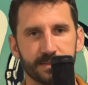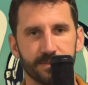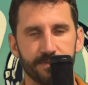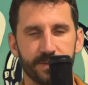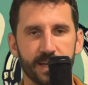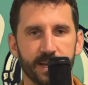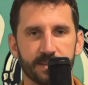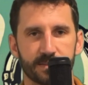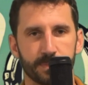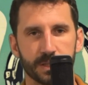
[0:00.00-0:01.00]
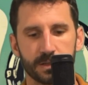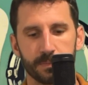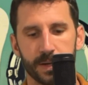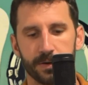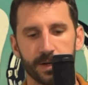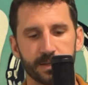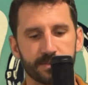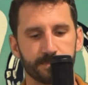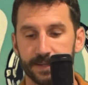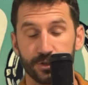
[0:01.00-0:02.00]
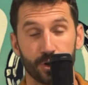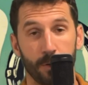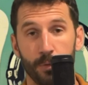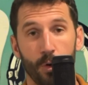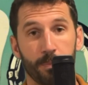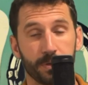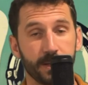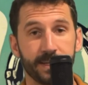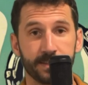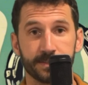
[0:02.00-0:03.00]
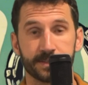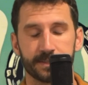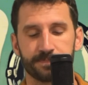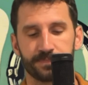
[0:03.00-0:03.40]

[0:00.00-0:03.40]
VA disability pay rates. Drum roll, please.